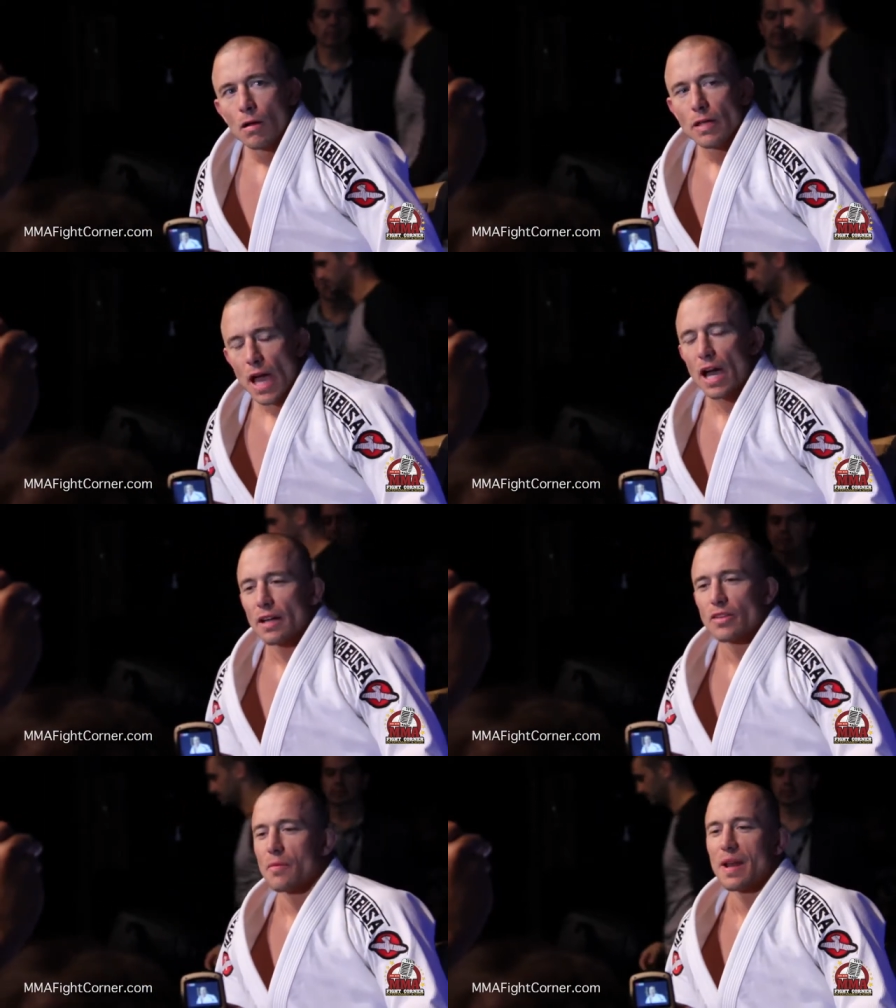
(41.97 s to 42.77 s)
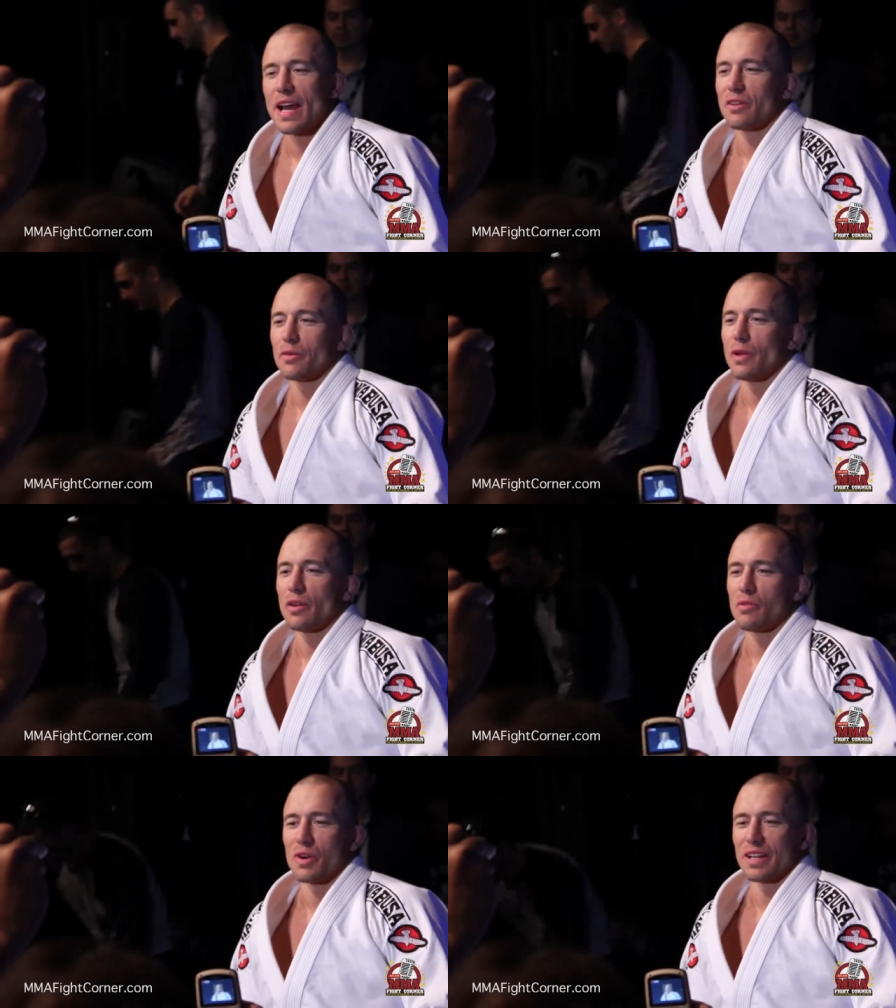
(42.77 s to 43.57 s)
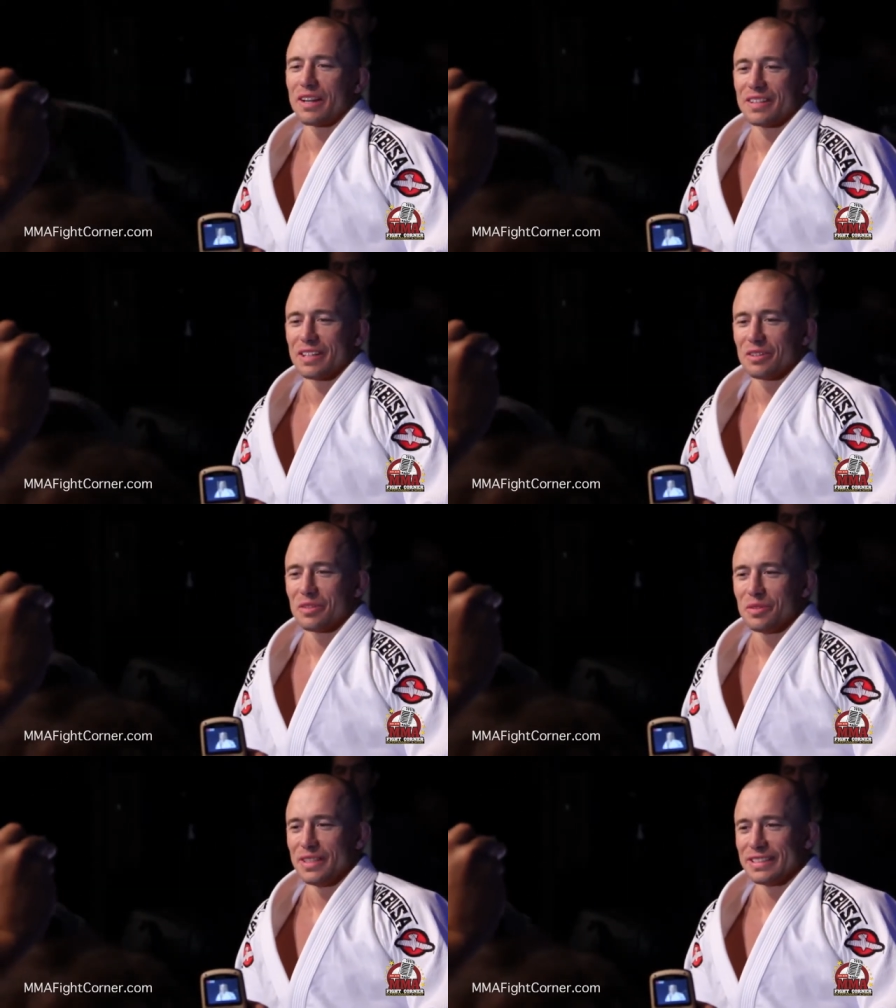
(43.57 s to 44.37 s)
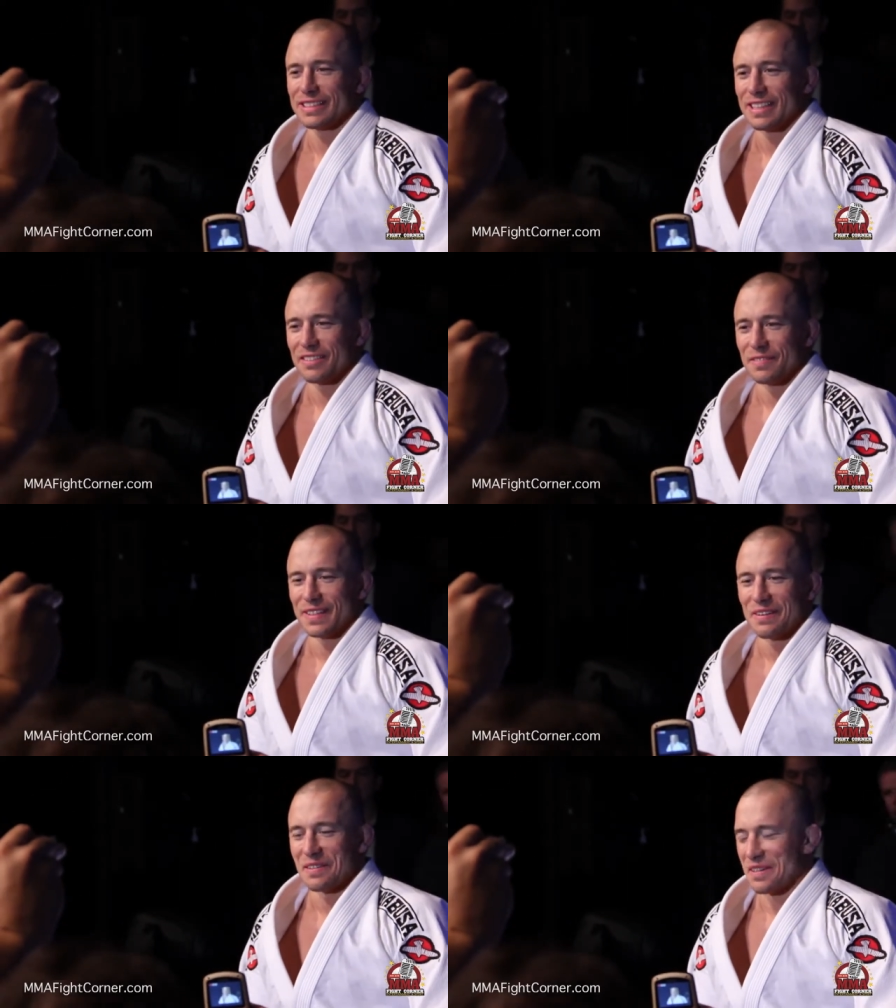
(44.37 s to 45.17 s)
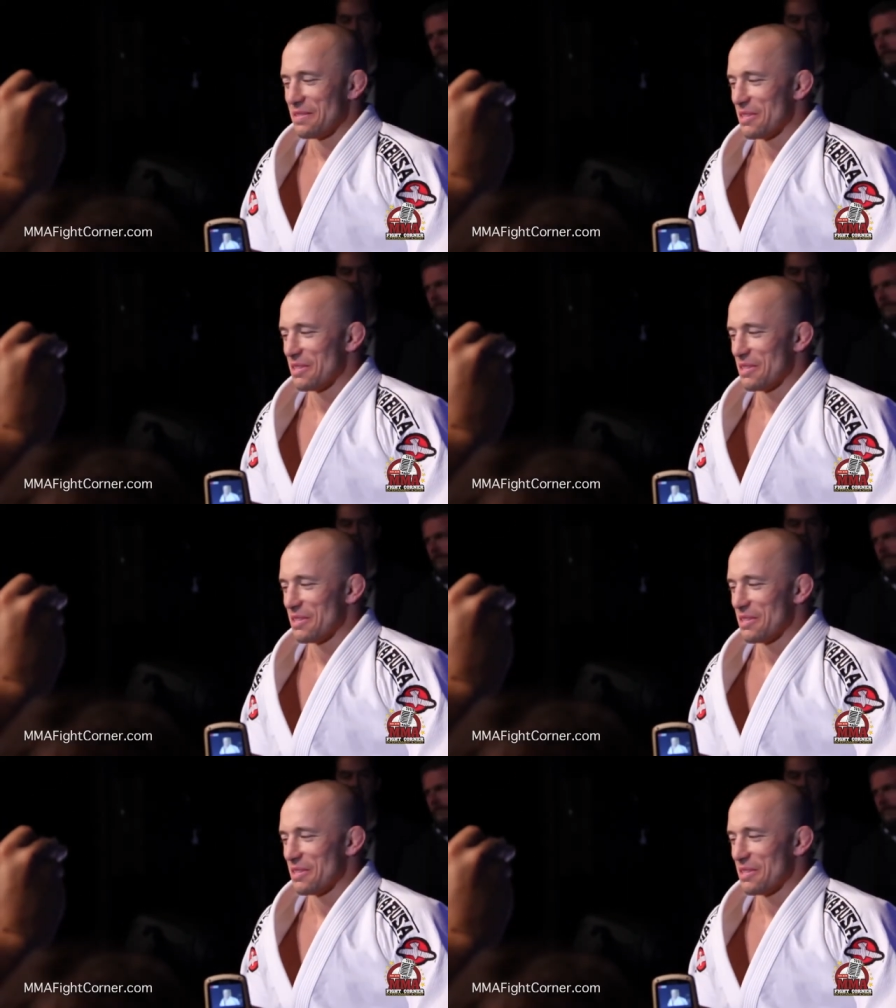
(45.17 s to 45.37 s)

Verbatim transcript: Yeah, normally I don't I don't work out. I don't do this stuff, but now it